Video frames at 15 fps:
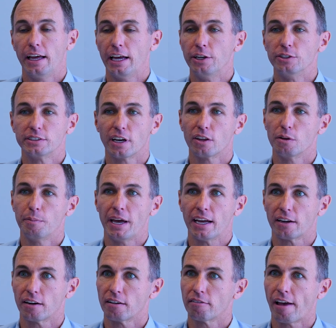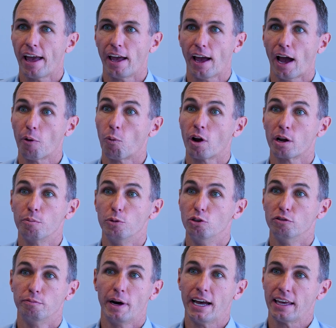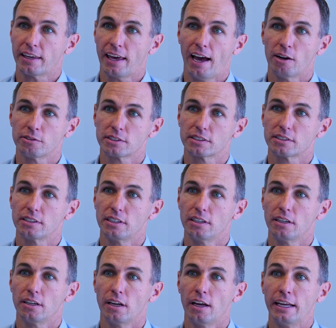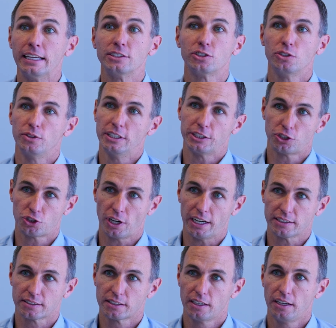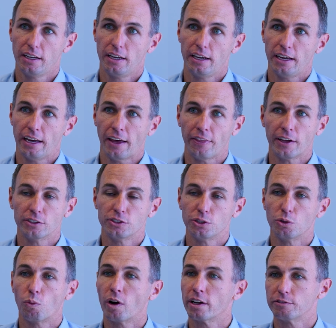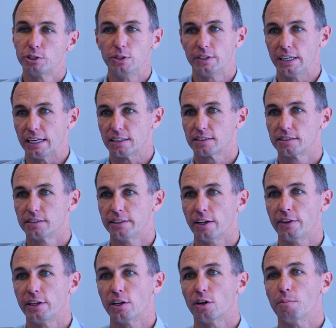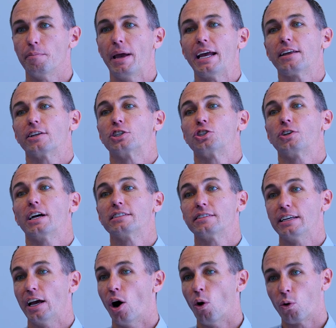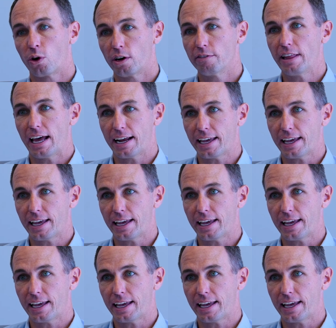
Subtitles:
and you tell the banker, hey, I want to move my accounts into this trust. And they'll do one of two things. They'll either make the trust the owner of that